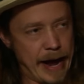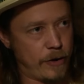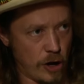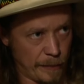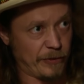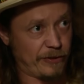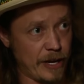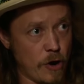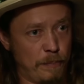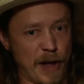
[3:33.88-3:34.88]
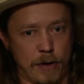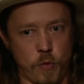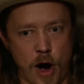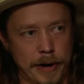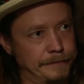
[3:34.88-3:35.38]
I call up the CEO of
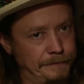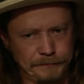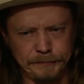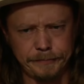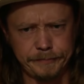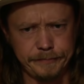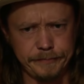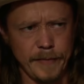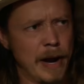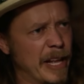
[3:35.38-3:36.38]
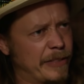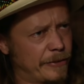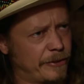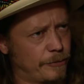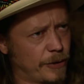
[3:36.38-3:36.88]
Block.one. I'm like,
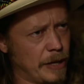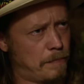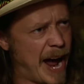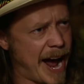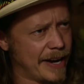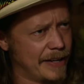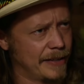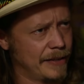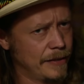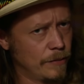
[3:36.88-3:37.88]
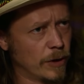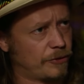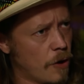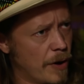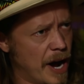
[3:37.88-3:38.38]
this is really bad. What's
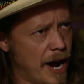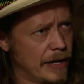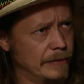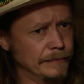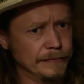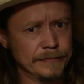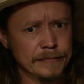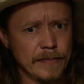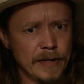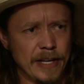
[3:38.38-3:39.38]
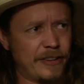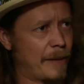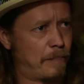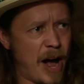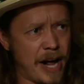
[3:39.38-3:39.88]
going on? He's
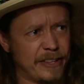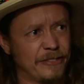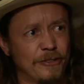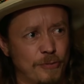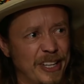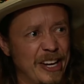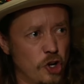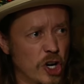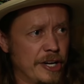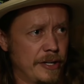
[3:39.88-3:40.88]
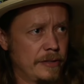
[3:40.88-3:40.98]
like, Brock, this is really good.